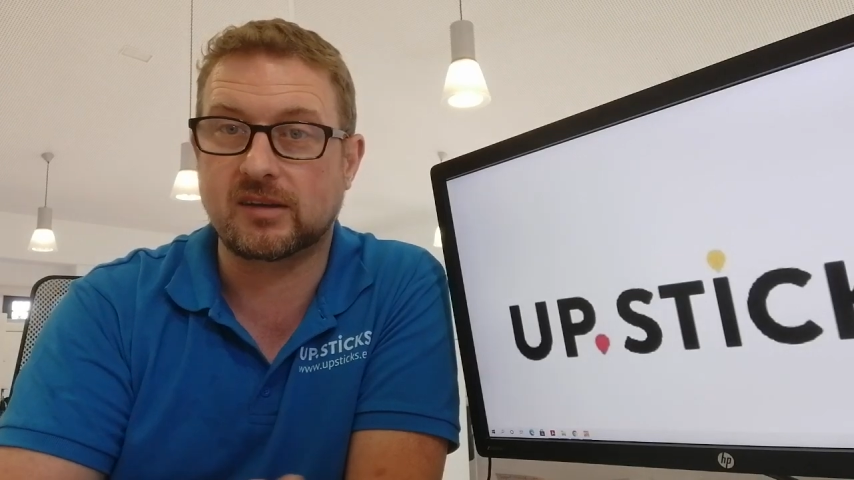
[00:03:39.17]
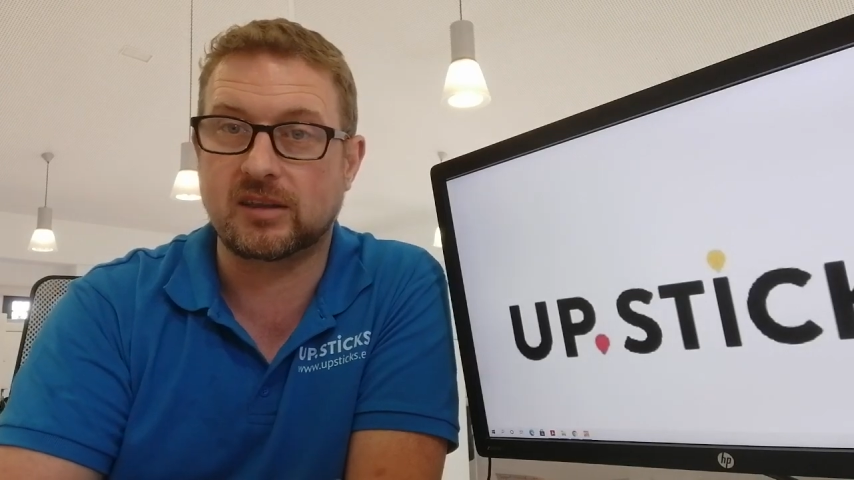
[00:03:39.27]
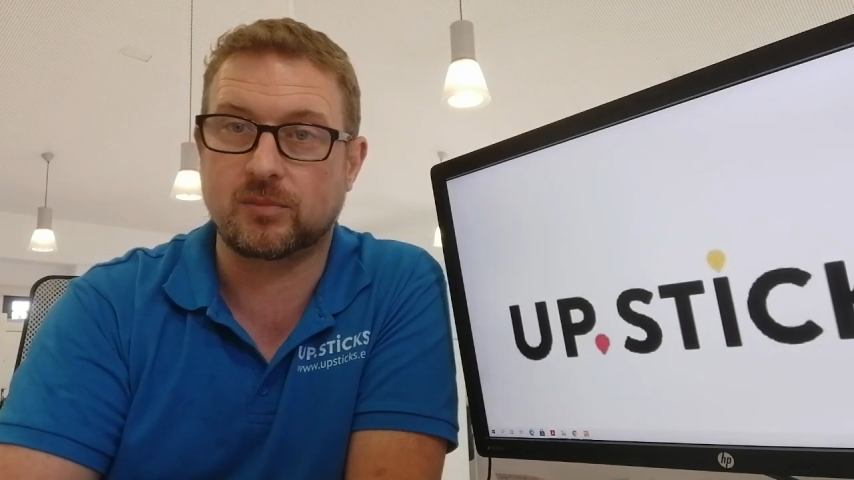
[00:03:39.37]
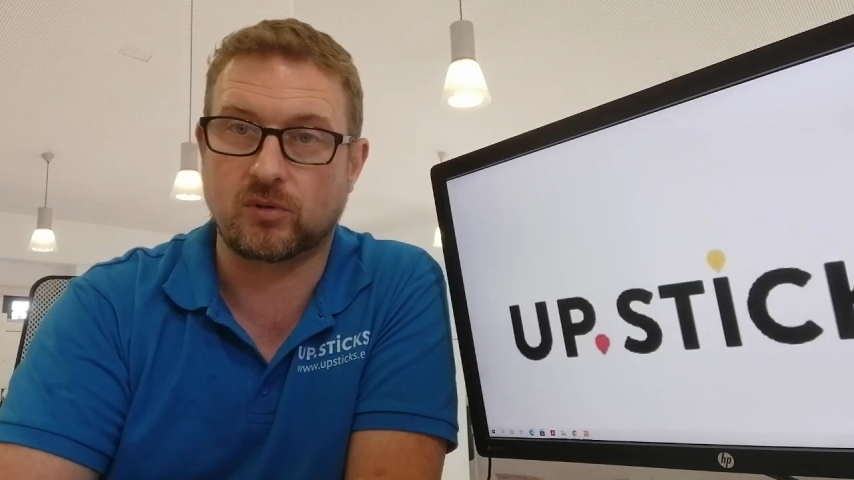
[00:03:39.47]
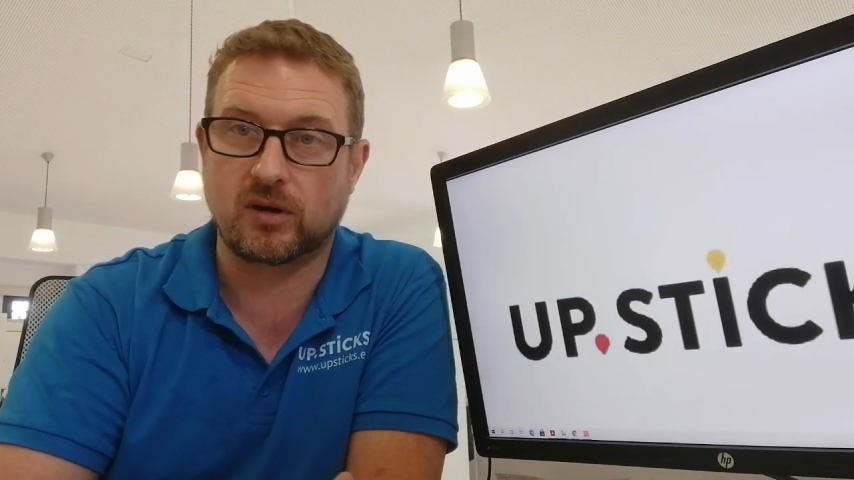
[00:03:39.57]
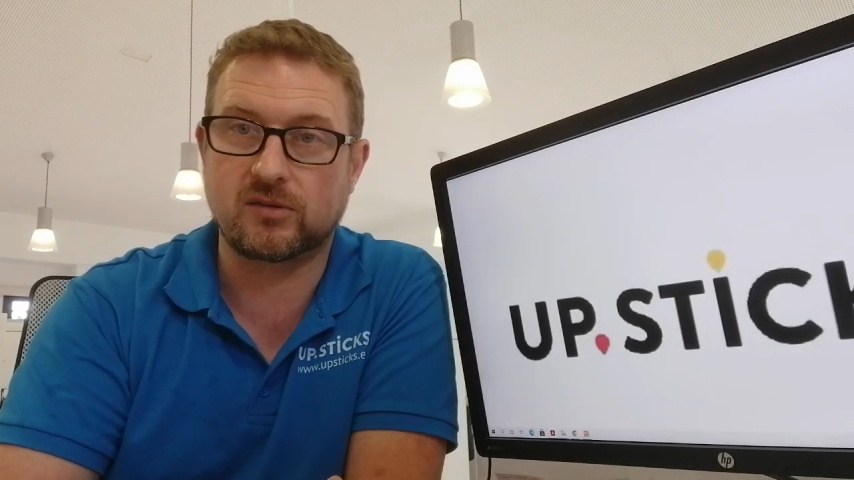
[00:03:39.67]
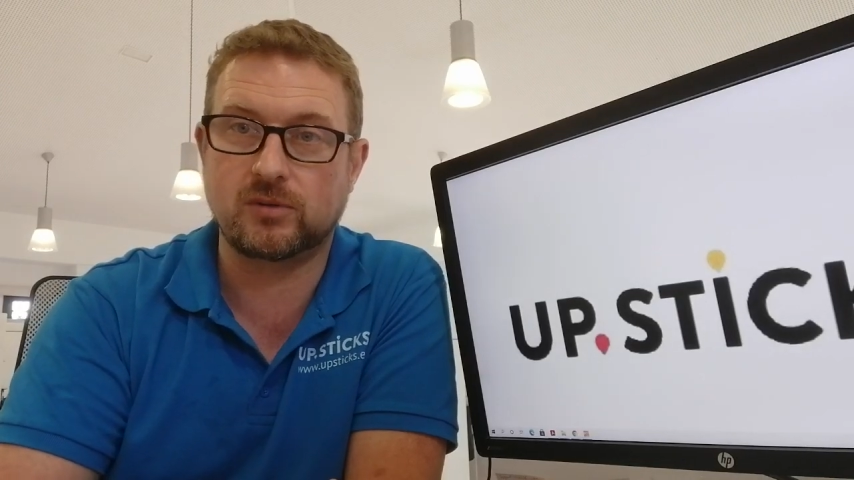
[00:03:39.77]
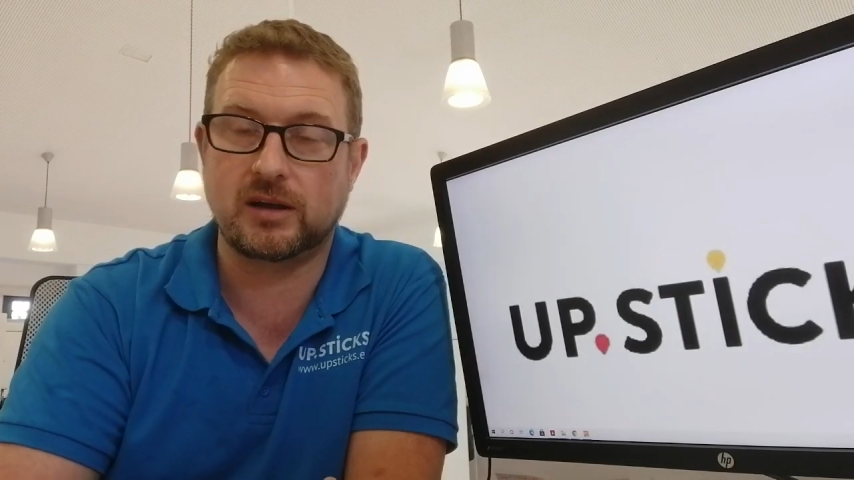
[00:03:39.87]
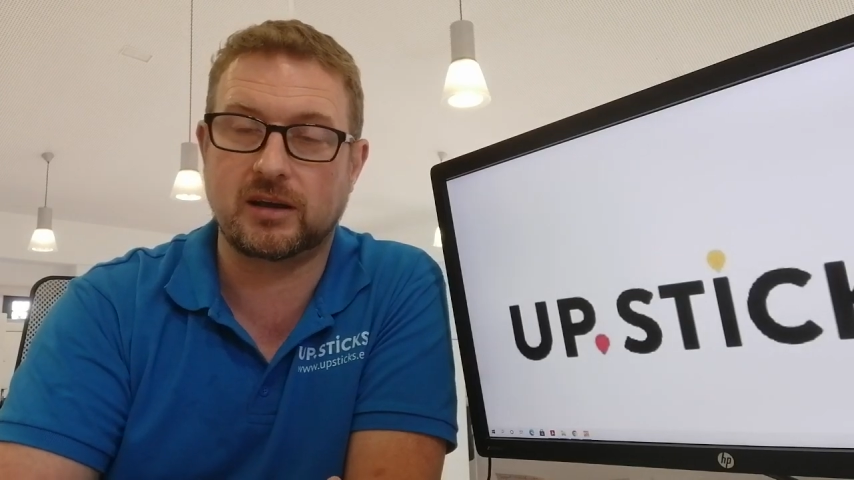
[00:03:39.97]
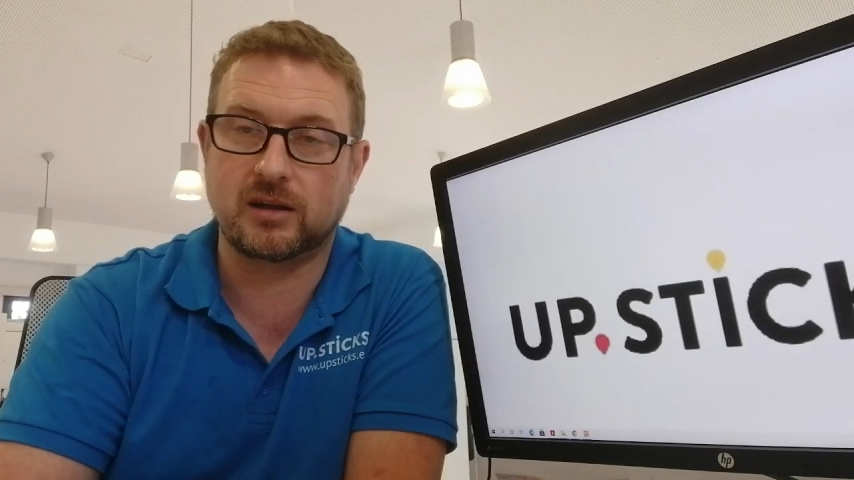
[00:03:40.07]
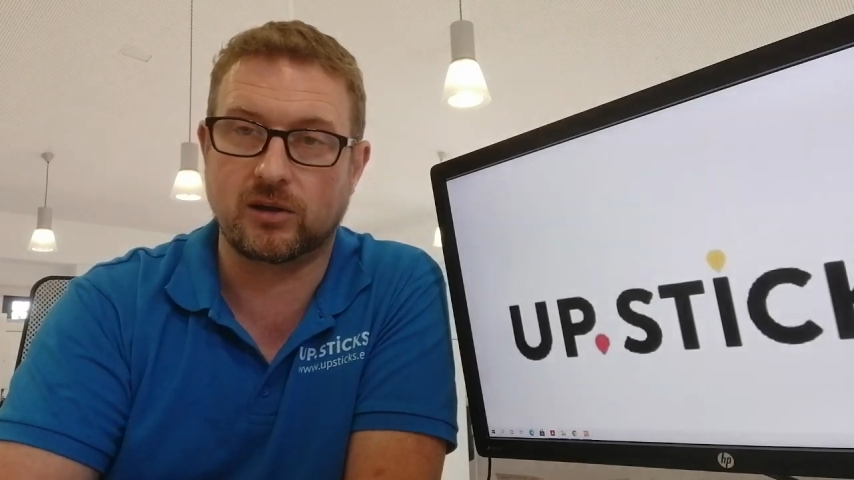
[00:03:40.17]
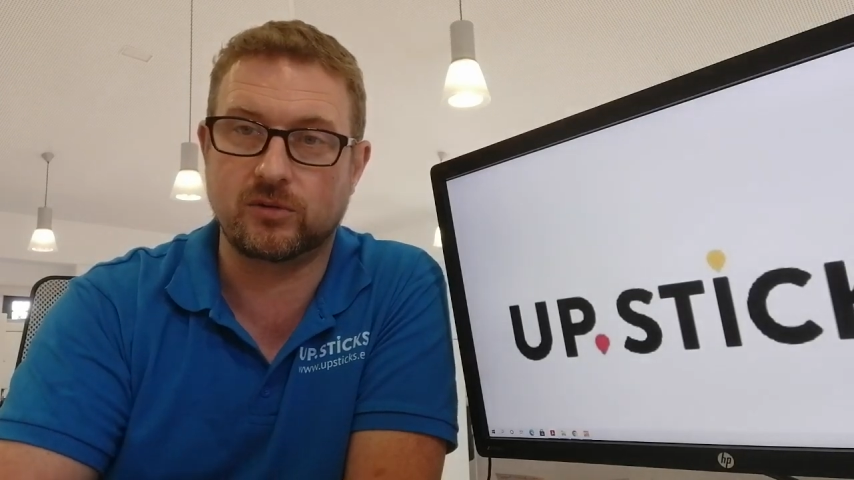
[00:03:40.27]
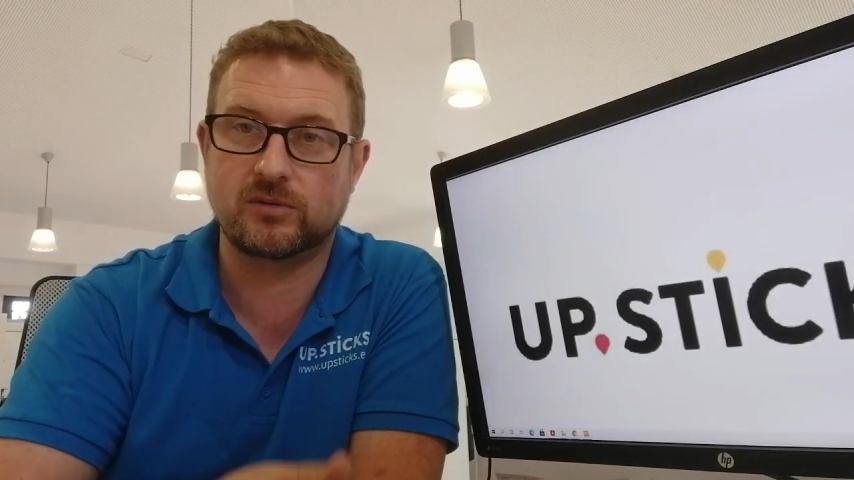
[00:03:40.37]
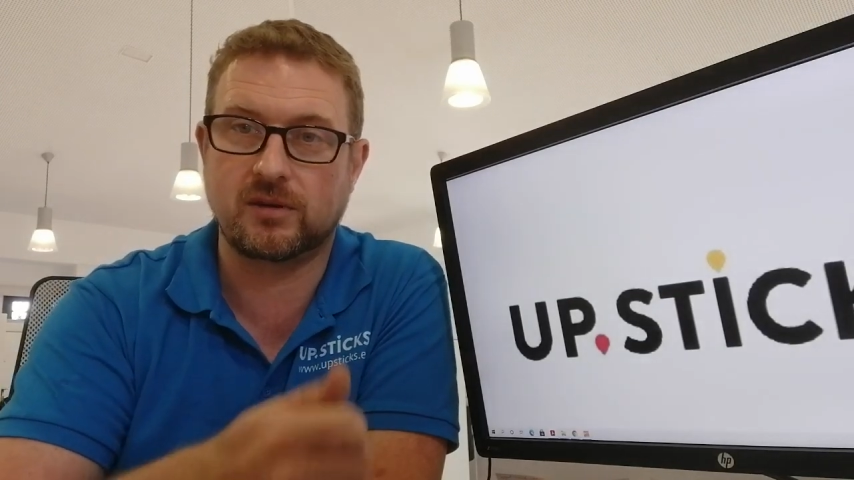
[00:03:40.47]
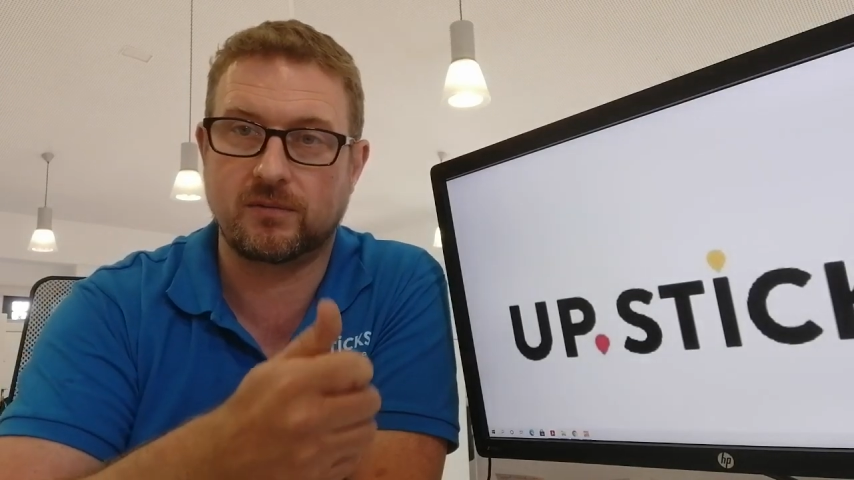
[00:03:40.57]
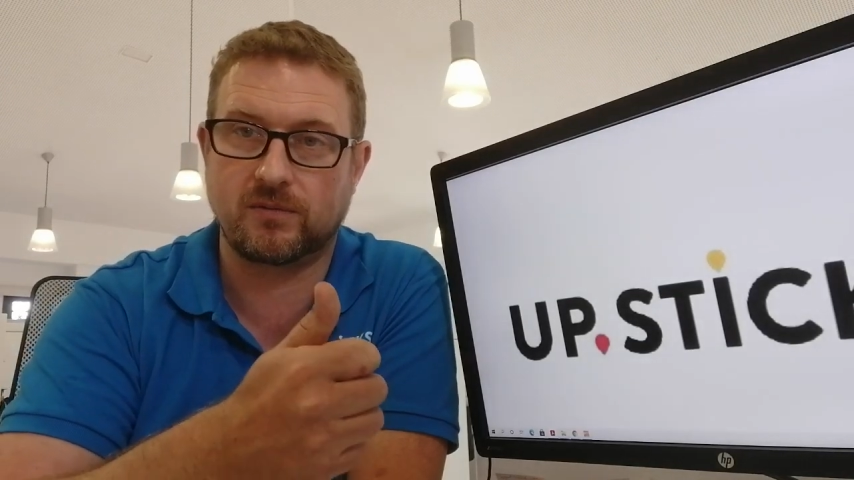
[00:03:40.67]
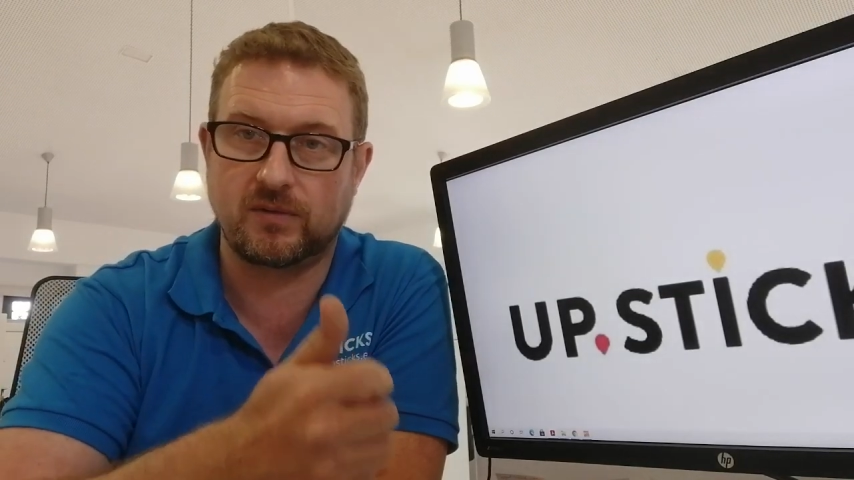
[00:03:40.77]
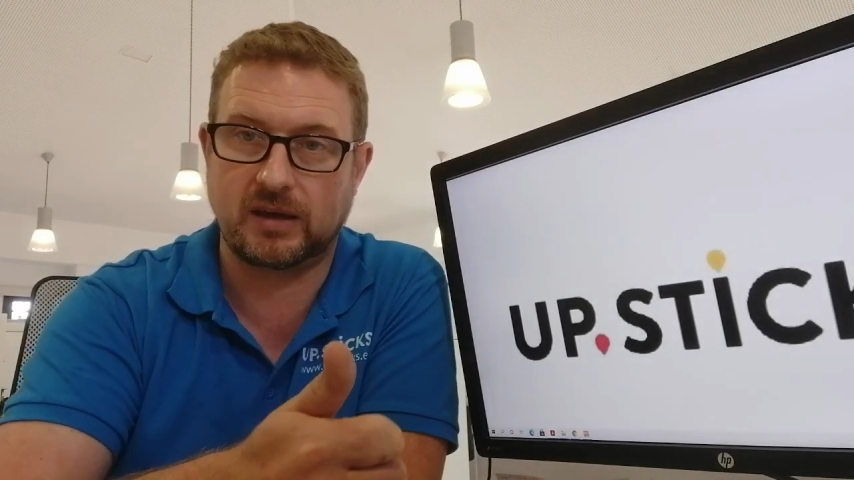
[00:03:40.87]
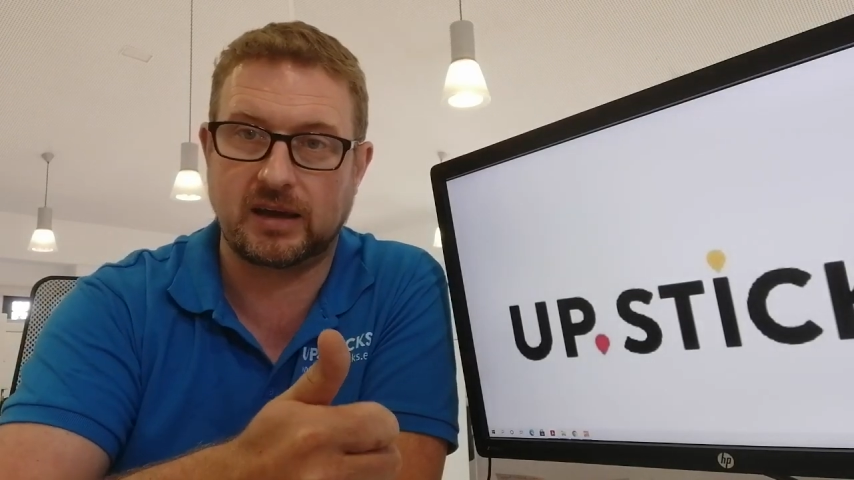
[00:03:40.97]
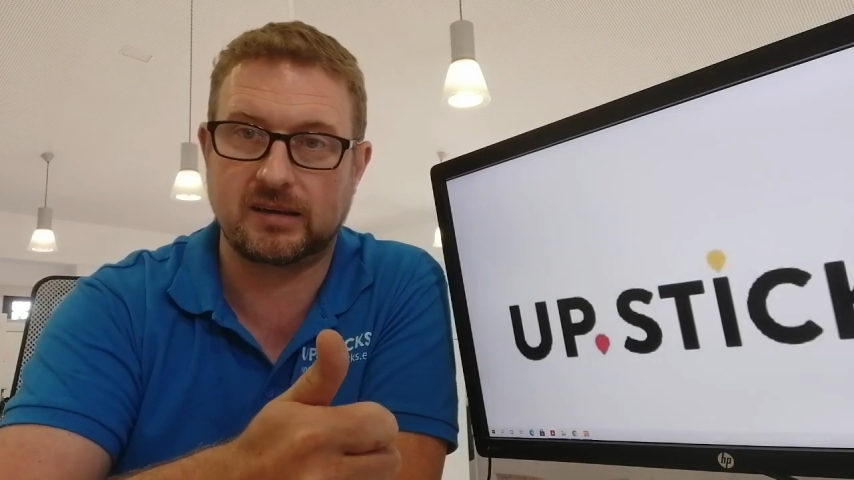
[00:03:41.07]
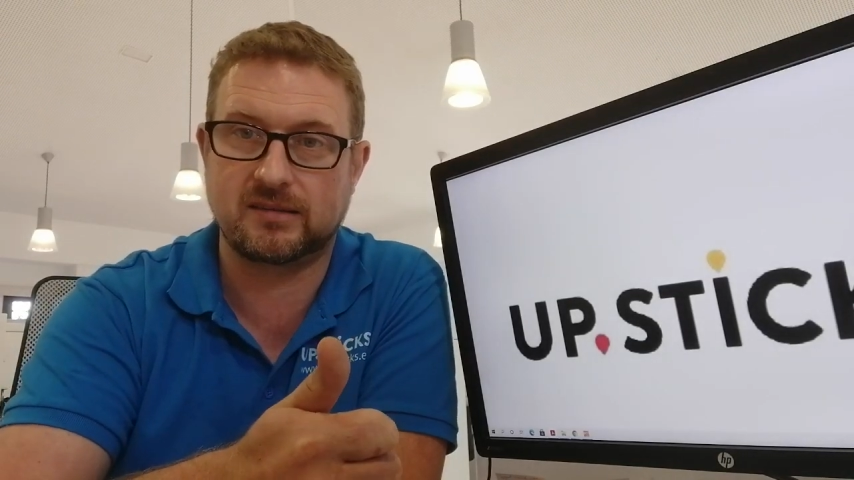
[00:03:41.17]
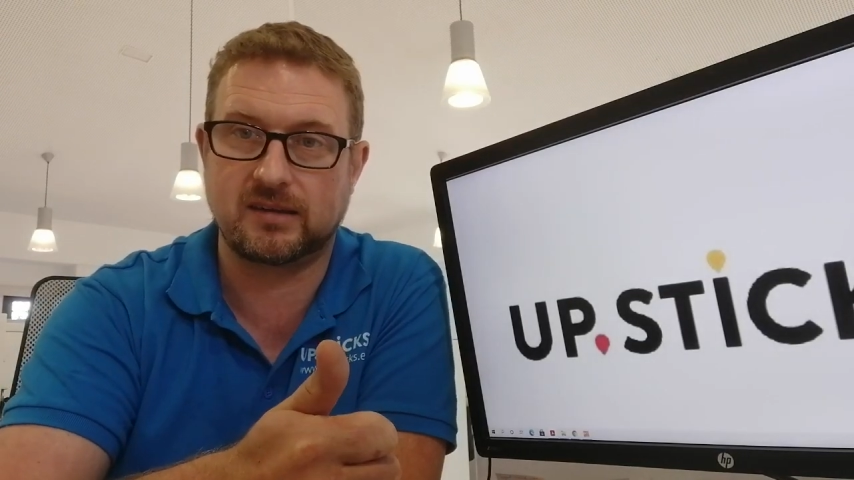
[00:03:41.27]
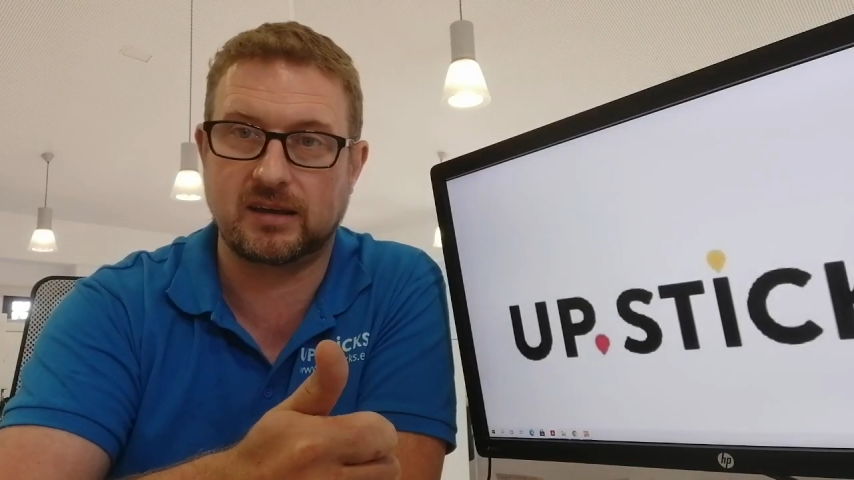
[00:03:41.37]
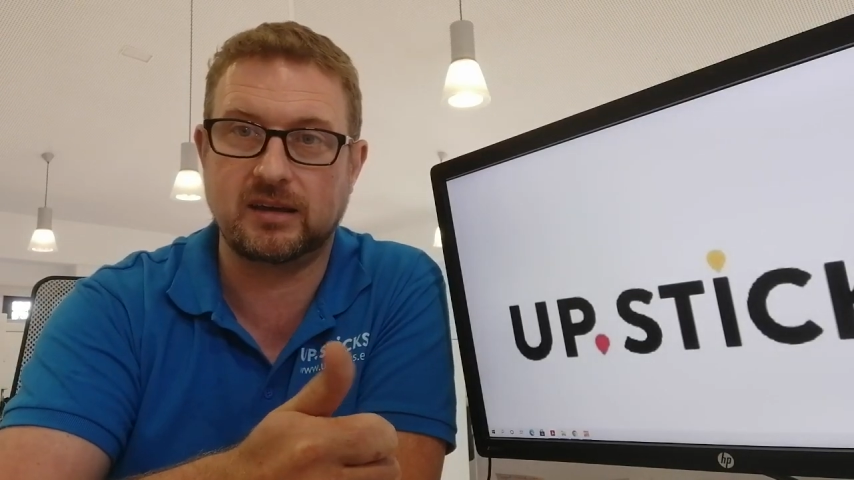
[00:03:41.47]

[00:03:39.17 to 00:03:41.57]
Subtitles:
and the price will include VAT